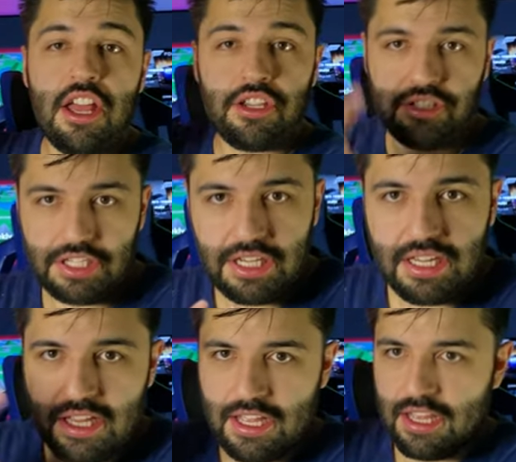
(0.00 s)

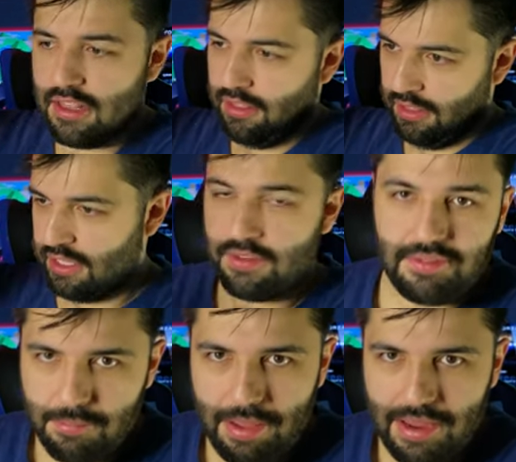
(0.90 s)
She leaves
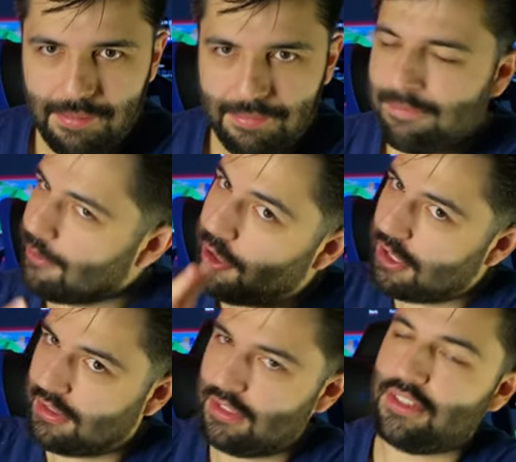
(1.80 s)
the baby, look
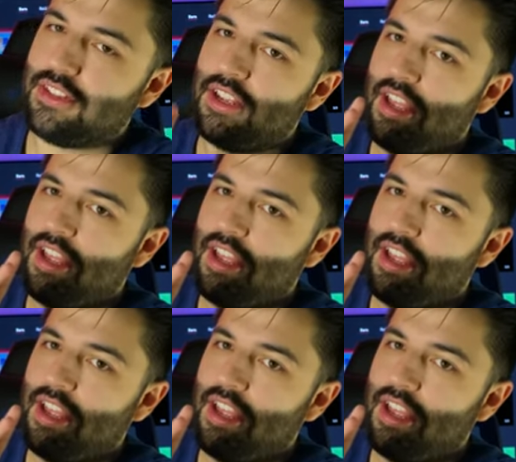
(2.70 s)
at this,